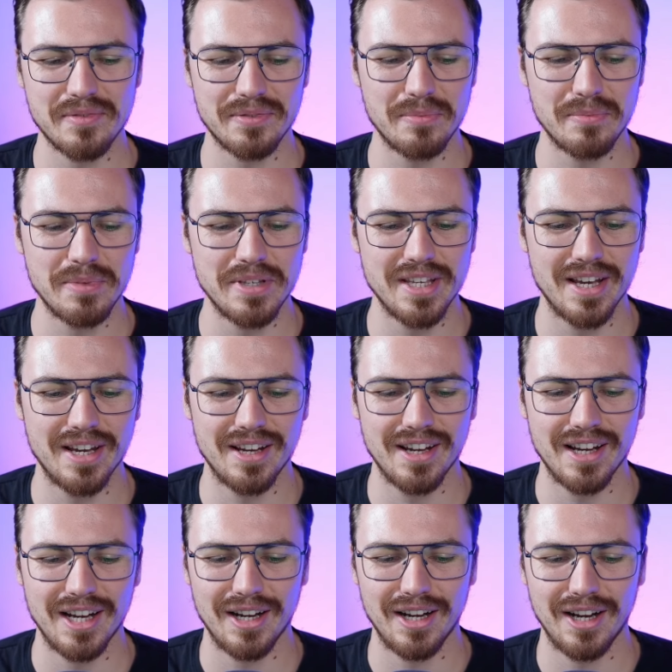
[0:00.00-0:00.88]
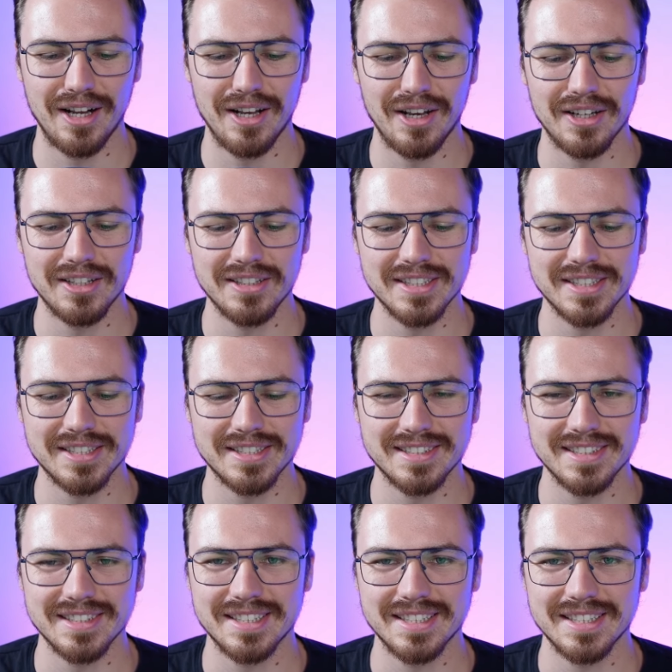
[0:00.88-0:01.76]
for me how, how long this,
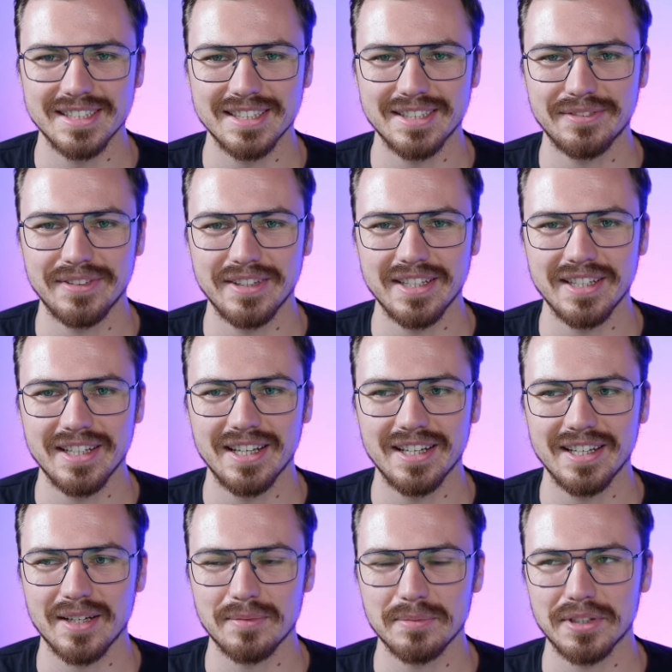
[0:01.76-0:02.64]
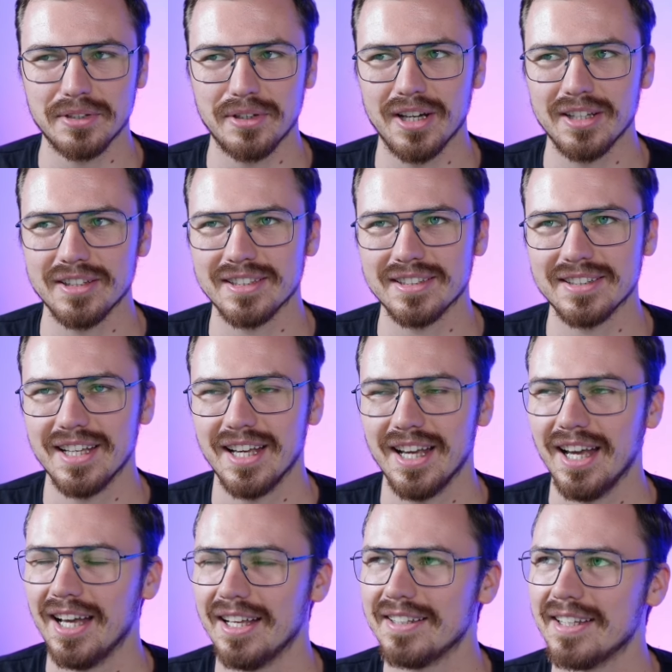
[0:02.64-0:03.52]
this, this thing comes around. And
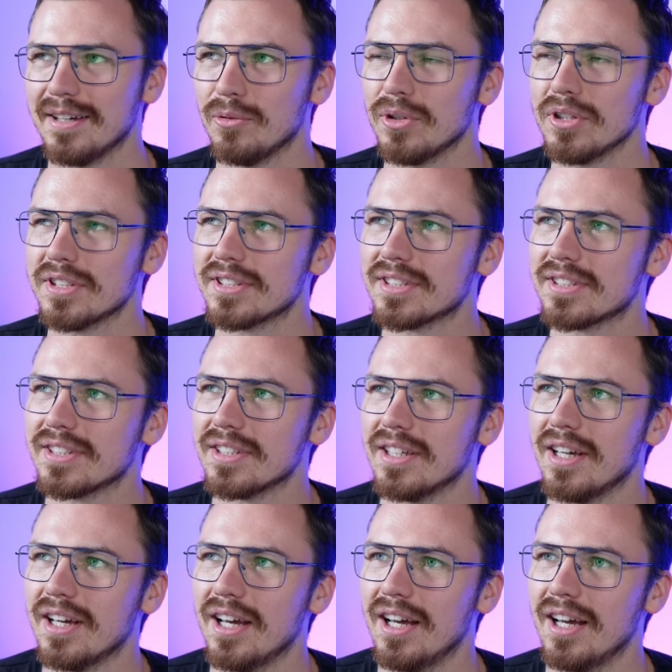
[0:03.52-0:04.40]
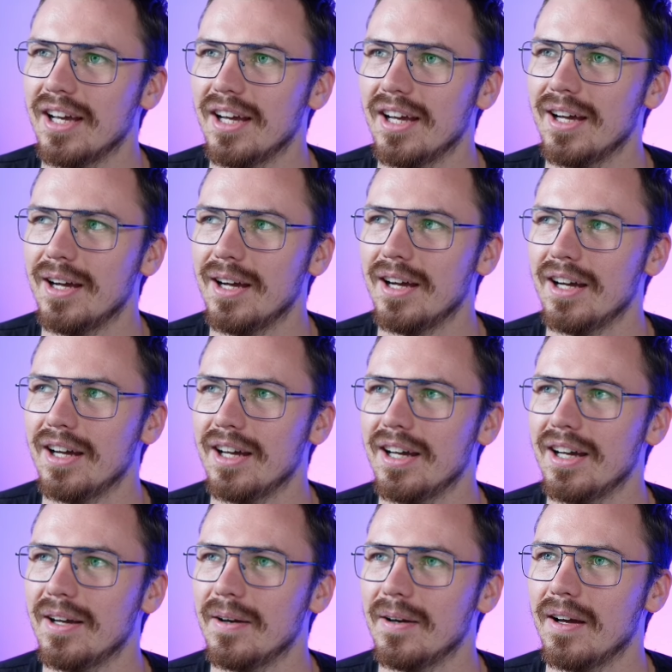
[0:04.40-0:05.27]
there was, uh,
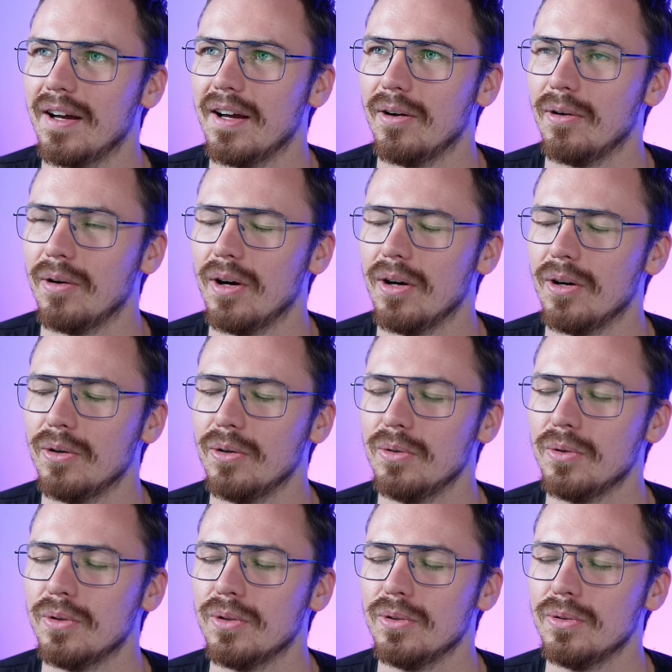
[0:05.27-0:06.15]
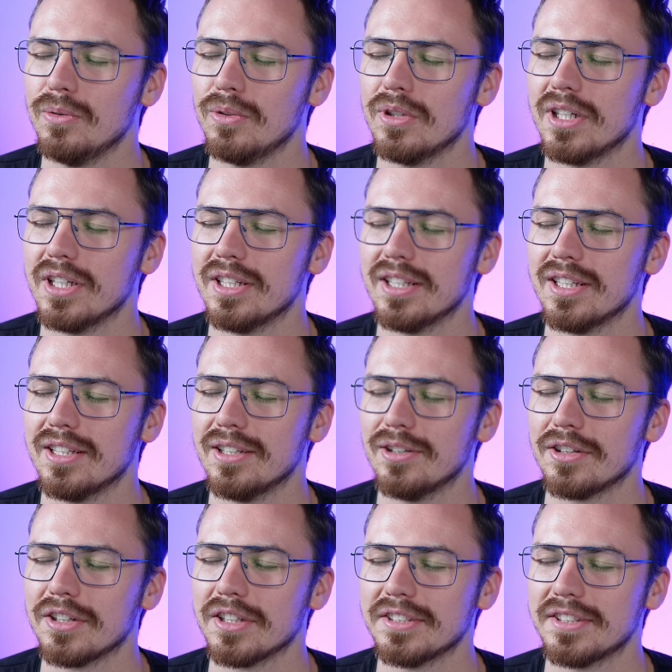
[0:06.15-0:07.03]
who, who are the
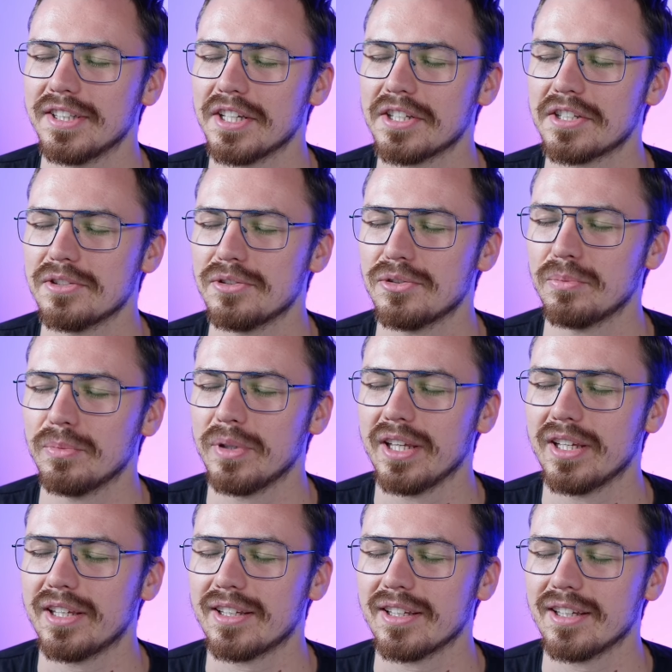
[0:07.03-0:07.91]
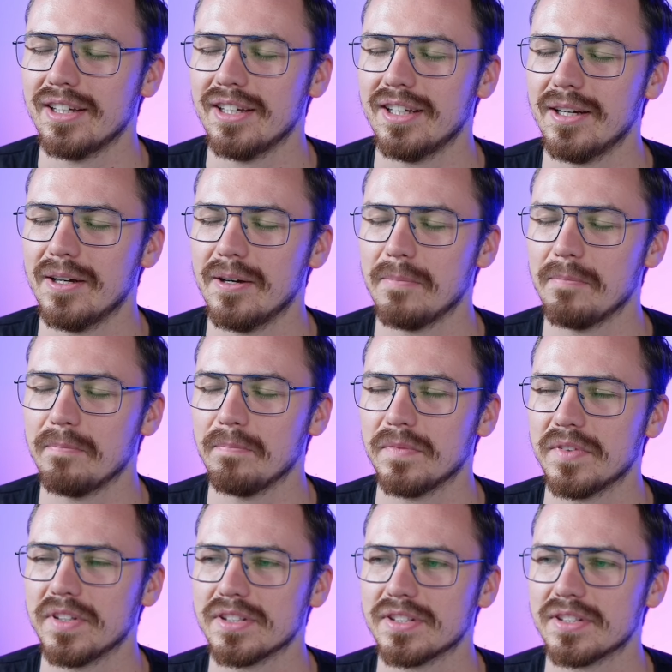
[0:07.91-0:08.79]
organizations who make, um,
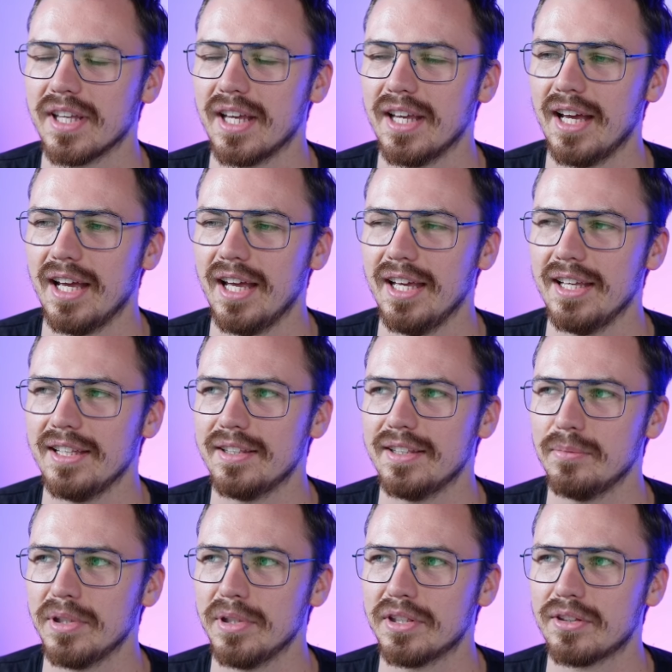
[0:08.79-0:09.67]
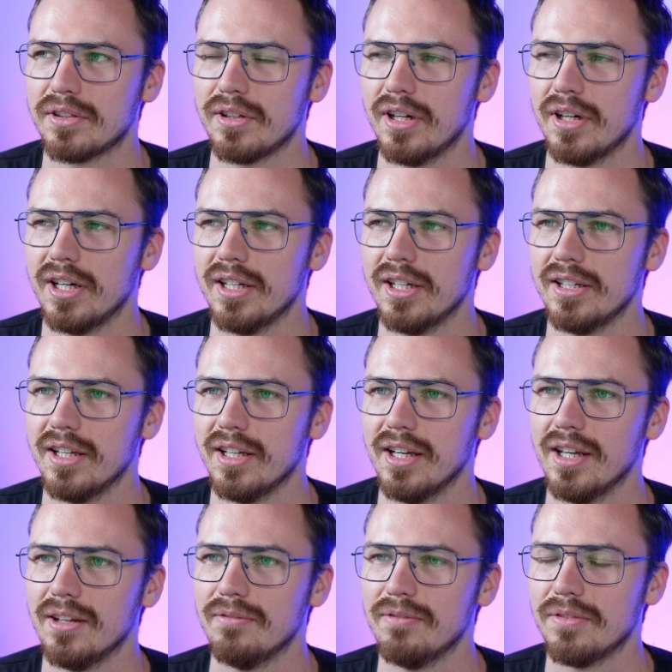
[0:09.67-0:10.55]
this anti-Bitcoin
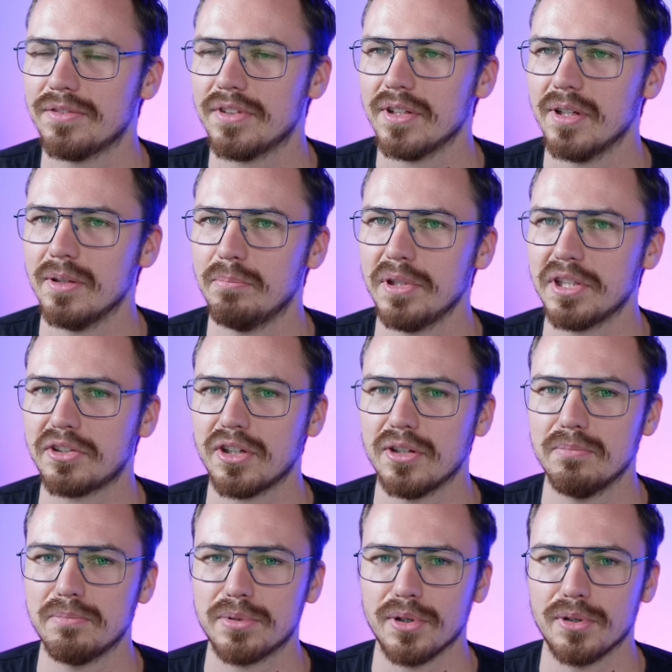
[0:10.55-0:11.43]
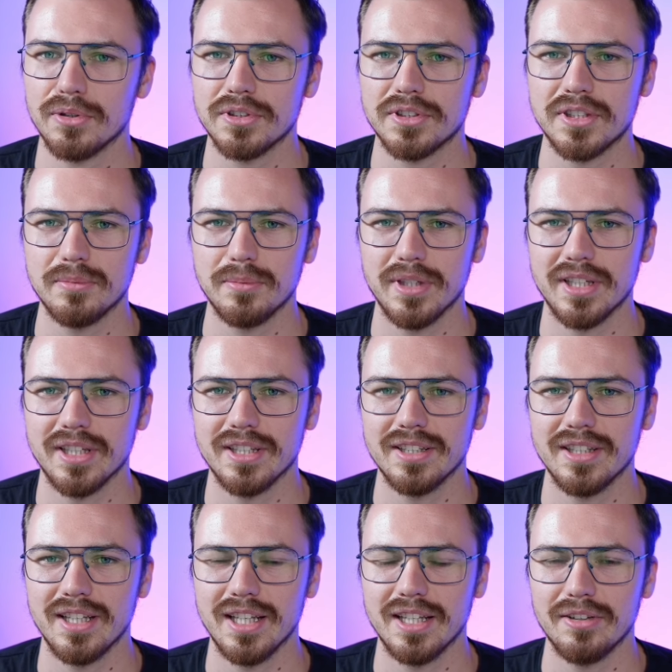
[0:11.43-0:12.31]
with the Bitcoin Pros? They made an
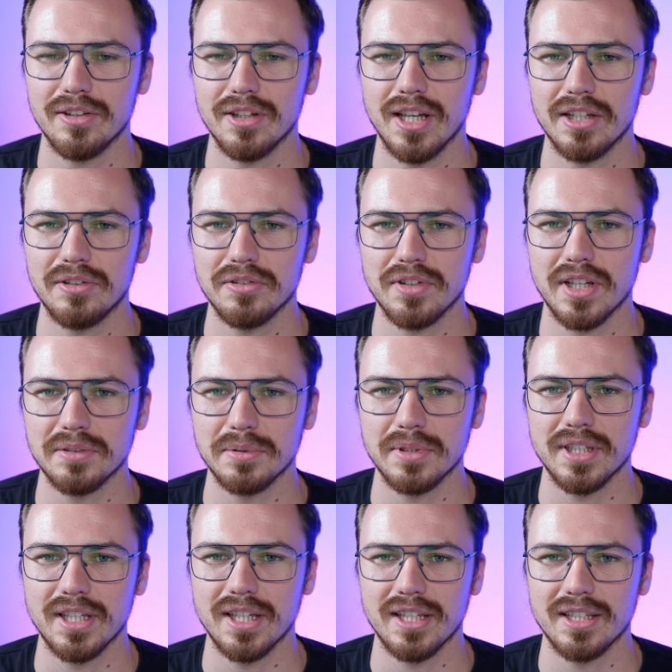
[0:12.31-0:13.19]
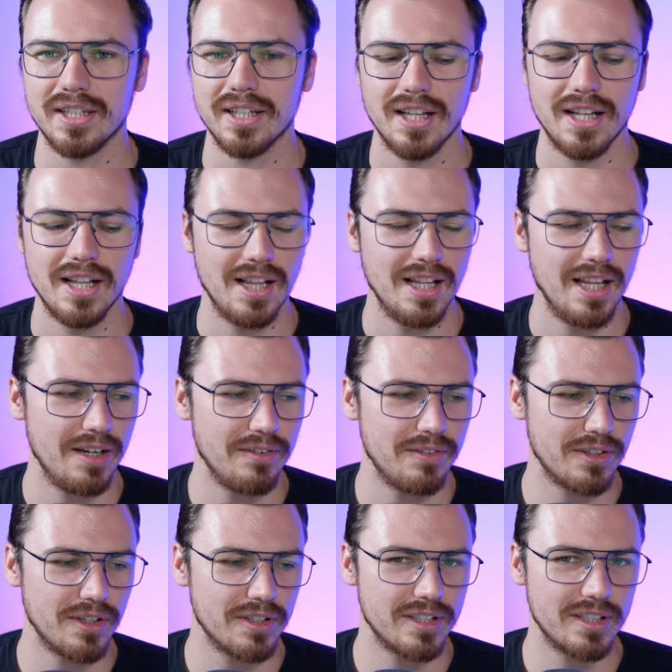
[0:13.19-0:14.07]
advertisement again. I forgot the
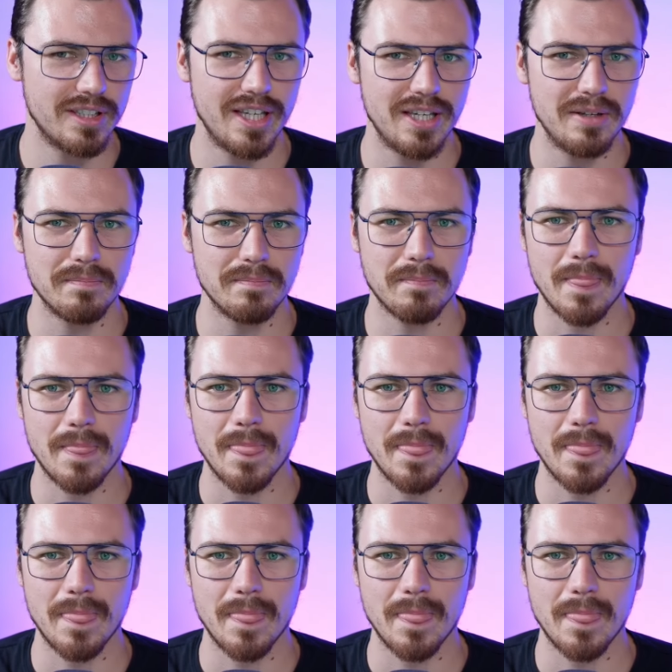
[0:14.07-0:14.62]
name.